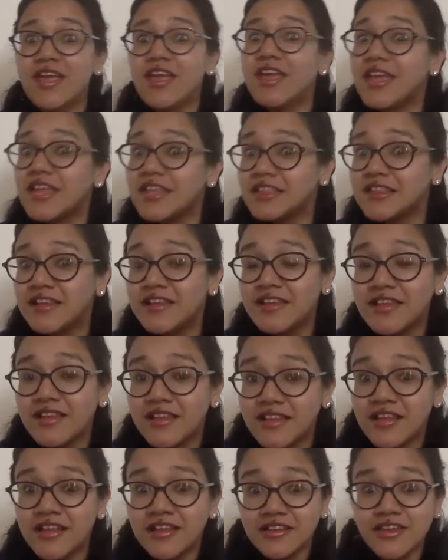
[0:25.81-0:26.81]
in the
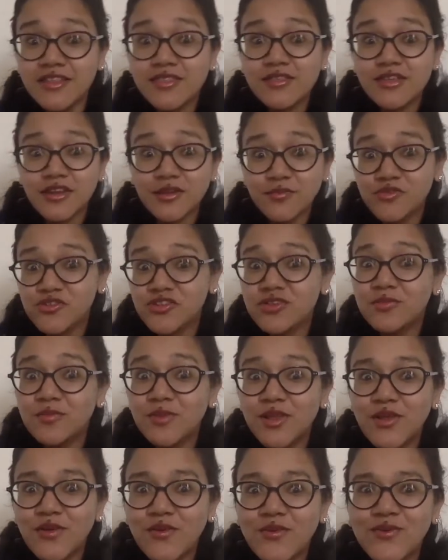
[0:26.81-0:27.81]
description
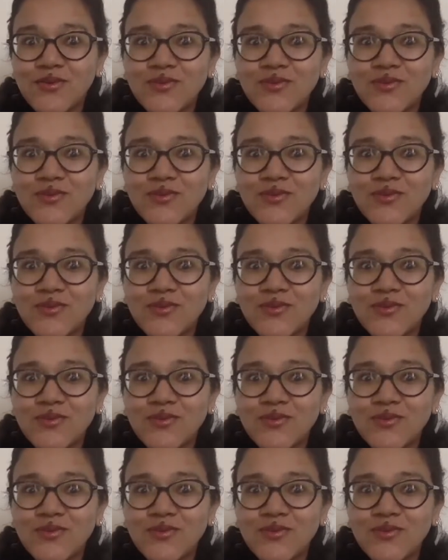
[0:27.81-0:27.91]
below.